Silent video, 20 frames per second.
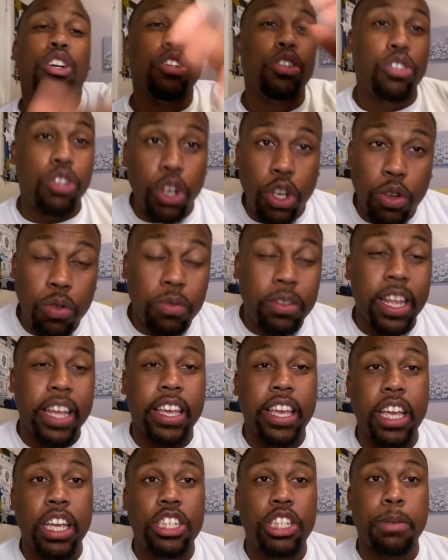Do you think
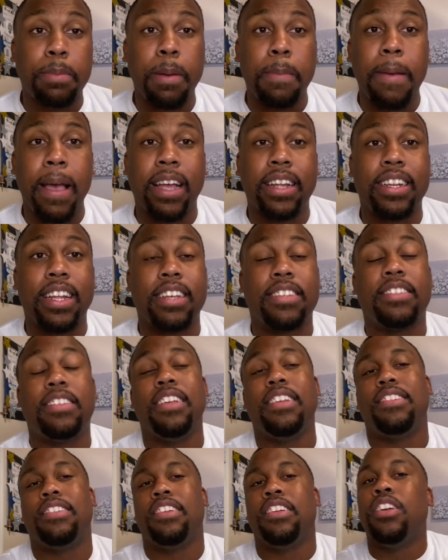he should be back next
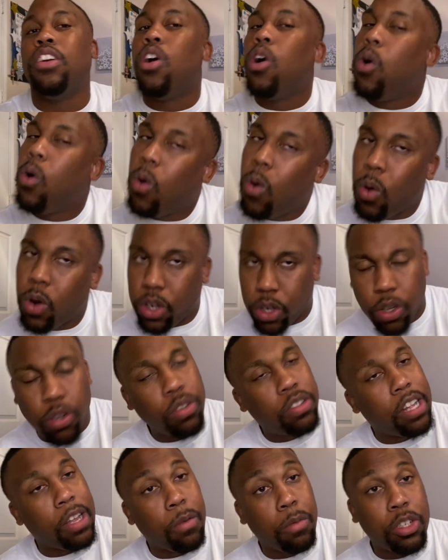season? Or do you
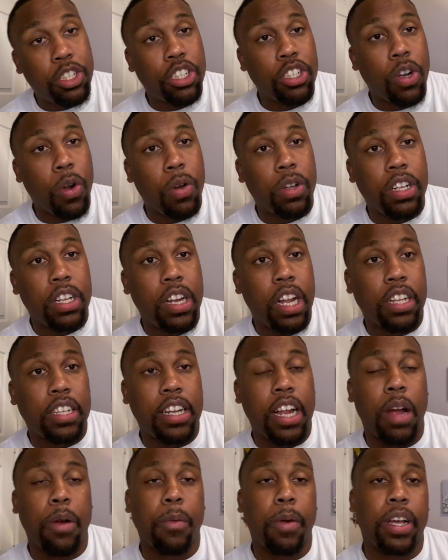think we should go in another
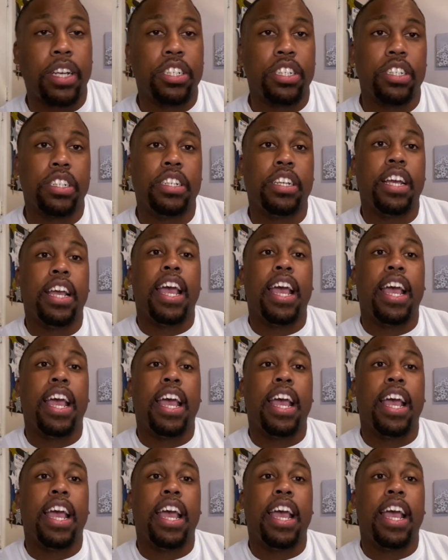direction?